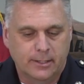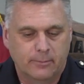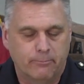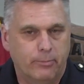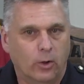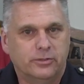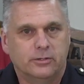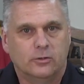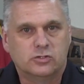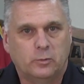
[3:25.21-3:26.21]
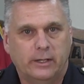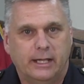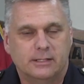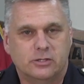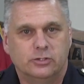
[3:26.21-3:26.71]
Both of those
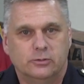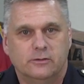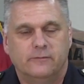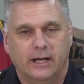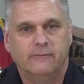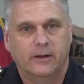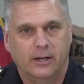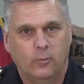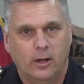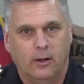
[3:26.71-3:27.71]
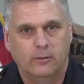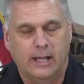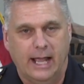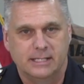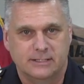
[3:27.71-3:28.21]
plans are doing very, very well.
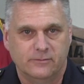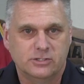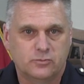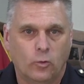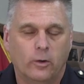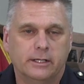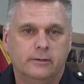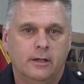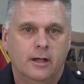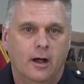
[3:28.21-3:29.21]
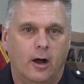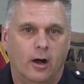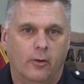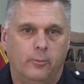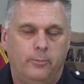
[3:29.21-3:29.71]
As of this morning,
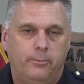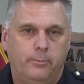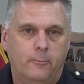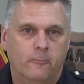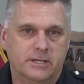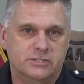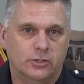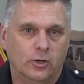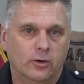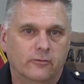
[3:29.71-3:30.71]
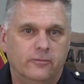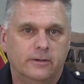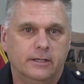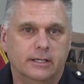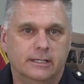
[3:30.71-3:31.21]
our reserve
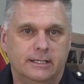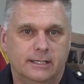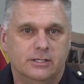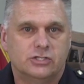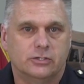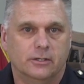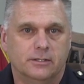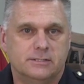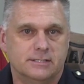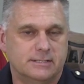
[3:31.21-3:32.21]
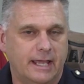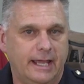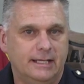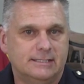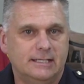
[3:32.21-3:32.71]
in the insurance is
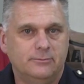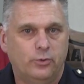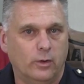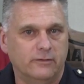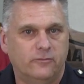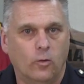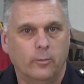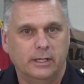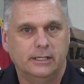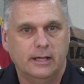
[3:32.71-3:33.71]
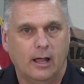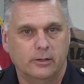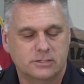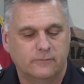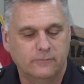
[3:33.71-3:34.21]
$18.4 million.
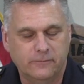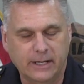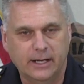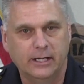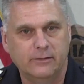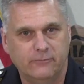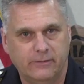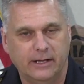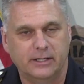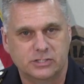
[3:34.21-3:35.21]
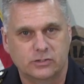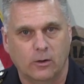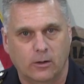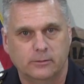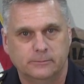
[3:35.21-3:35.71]
Very, very
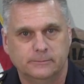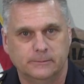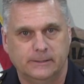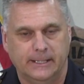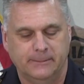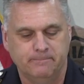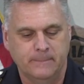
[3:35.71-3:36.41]
strong, okay?